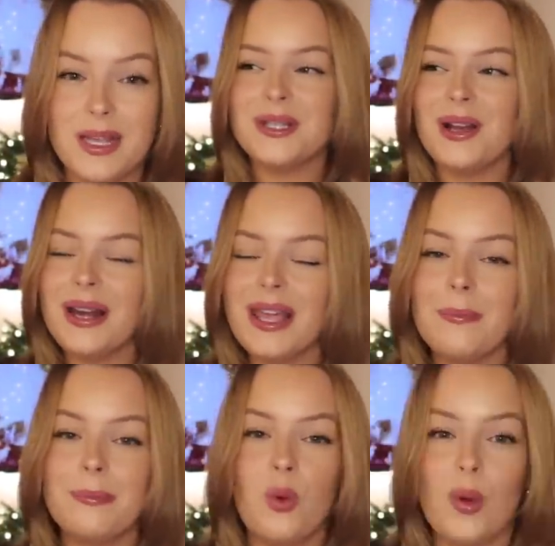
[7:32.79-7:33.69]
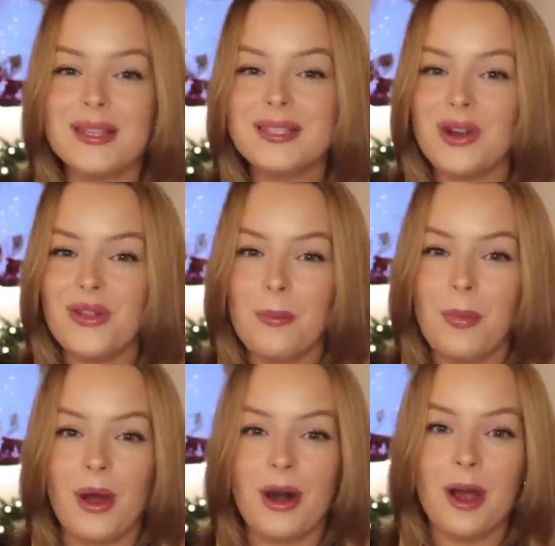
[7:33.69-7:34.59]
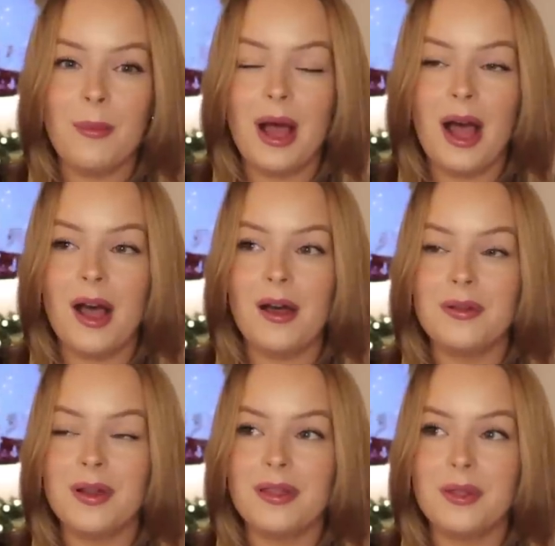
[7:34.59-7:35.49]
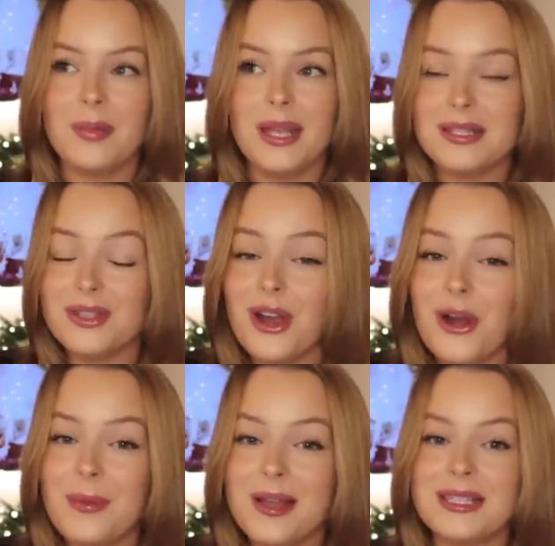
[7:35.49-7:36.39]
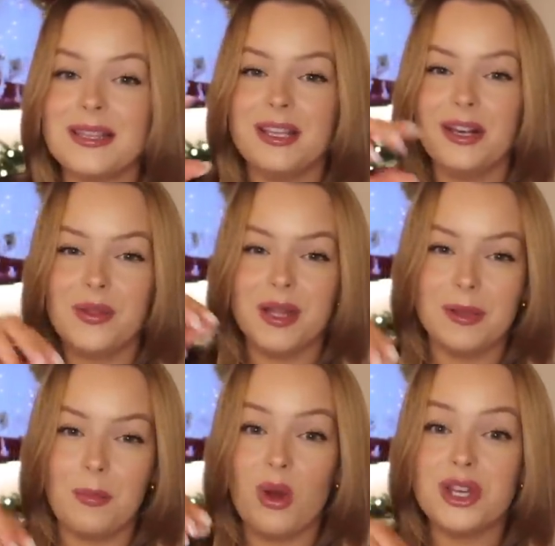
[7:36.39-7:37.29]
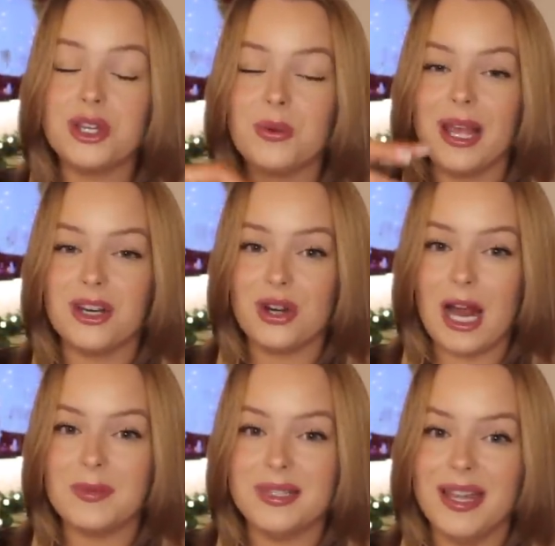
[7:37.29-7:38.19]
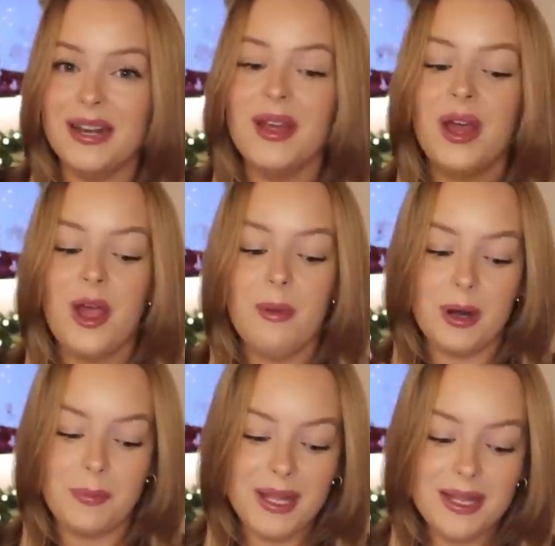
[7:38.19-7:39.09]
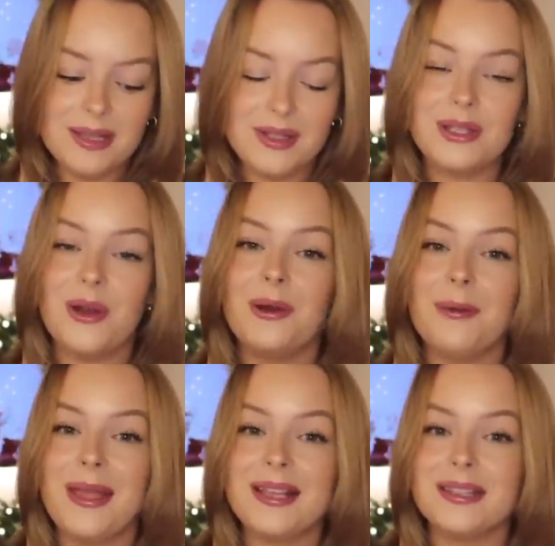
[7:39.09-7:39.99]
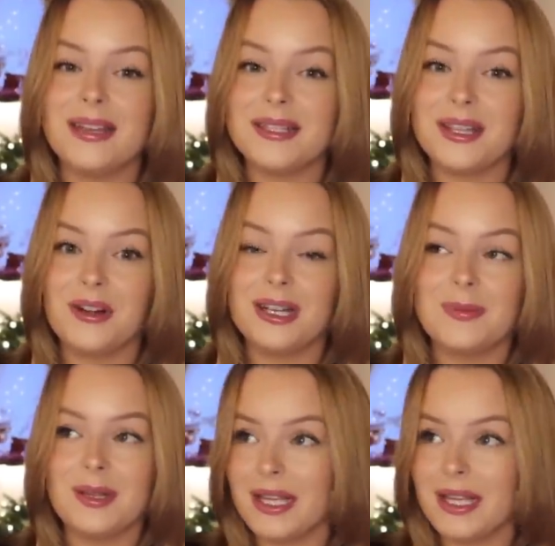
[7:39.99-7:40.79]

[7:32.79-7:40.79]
It's not gonna get moist on the bottom of the pizza dough because, you know, like the moisture would get trapped in, but a pizza stone makes it nice and crispy.